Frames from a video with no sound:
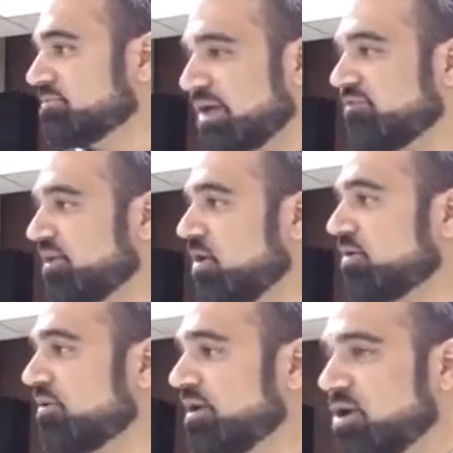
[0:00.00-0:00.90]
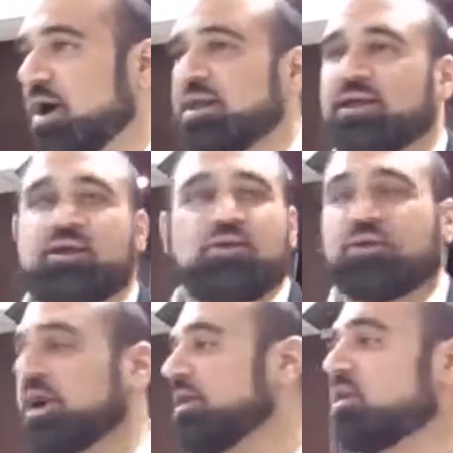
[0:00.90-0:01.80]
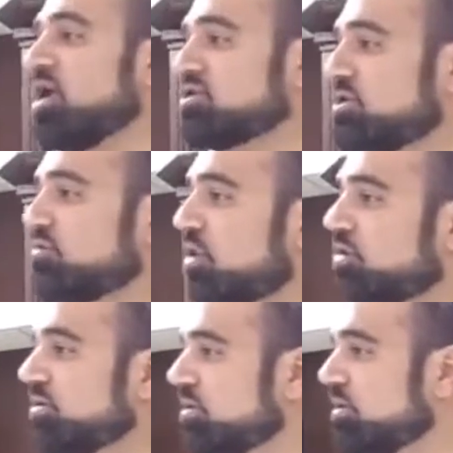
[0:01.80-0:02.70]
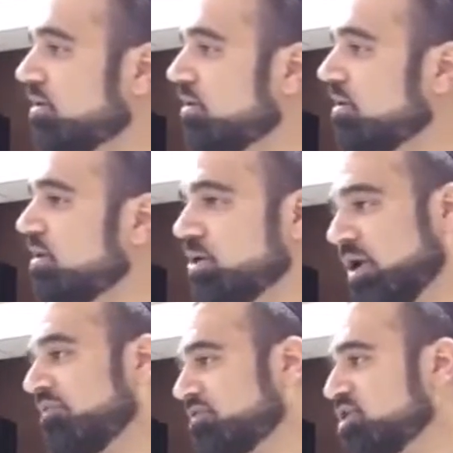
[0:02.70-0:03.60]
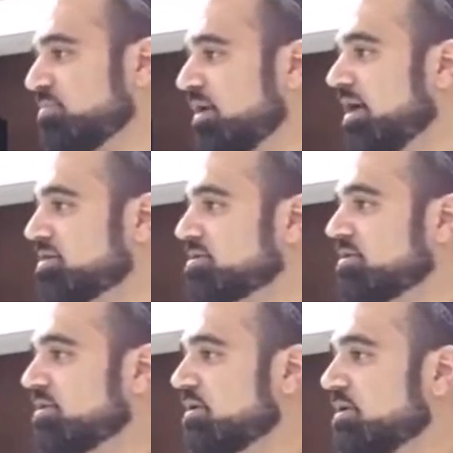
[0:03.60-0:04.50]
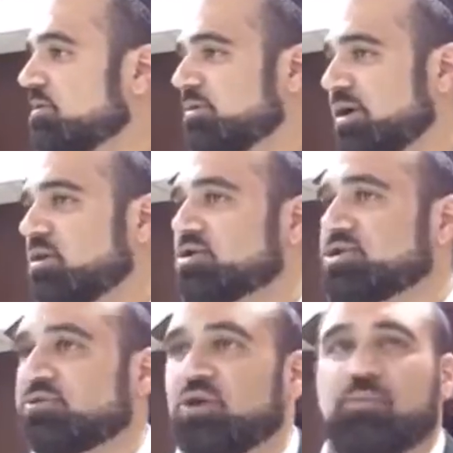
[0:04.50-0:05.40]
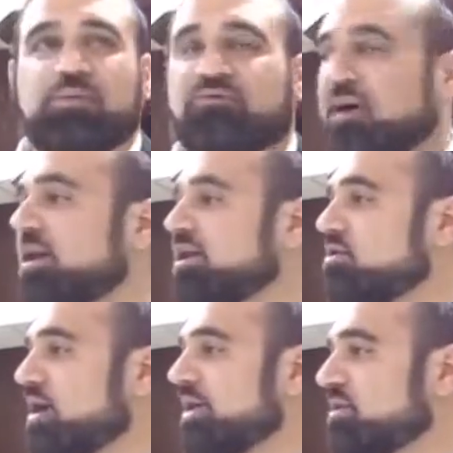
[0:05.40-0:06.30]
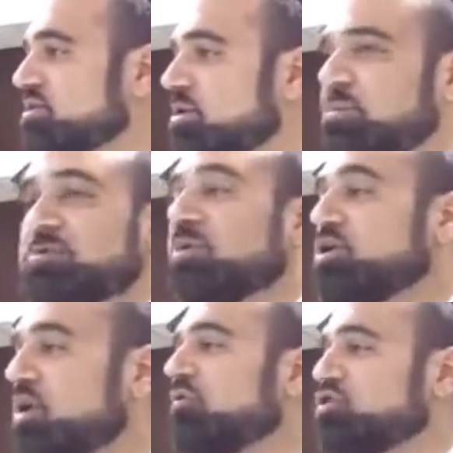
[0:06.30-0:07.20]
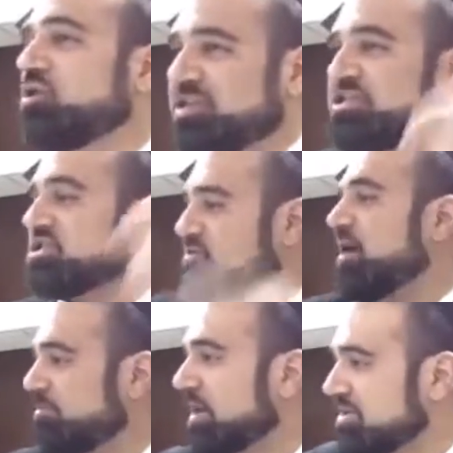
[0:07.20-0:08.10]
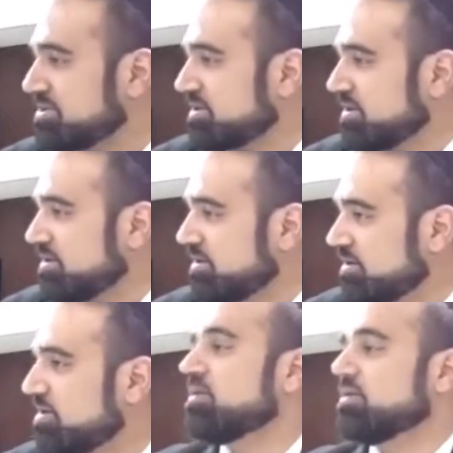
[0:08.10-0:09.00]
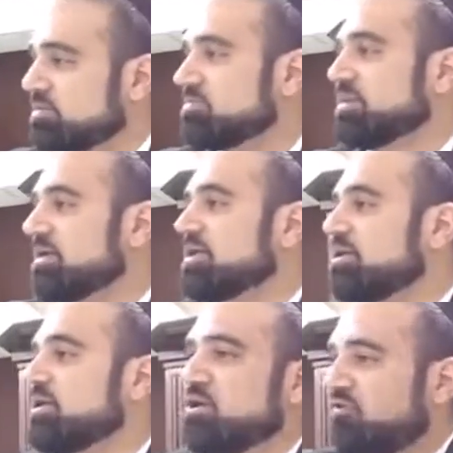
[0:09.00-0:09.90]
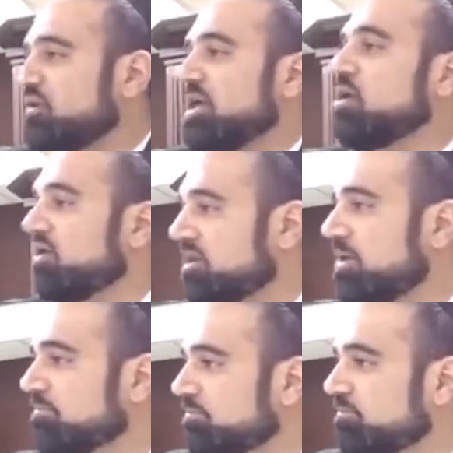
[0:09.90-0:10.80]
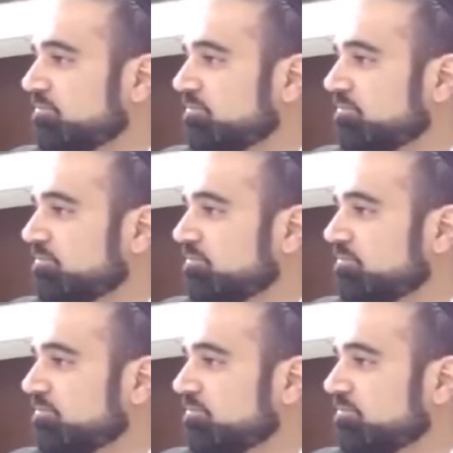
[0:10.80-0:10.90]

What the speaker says: Definitely going the right. You know how like you got lost on the road? You don't have a GPS. You got lost on the road, but finally you got to a certain place where you know for sure this is the right place. That's it. You feel that all the time.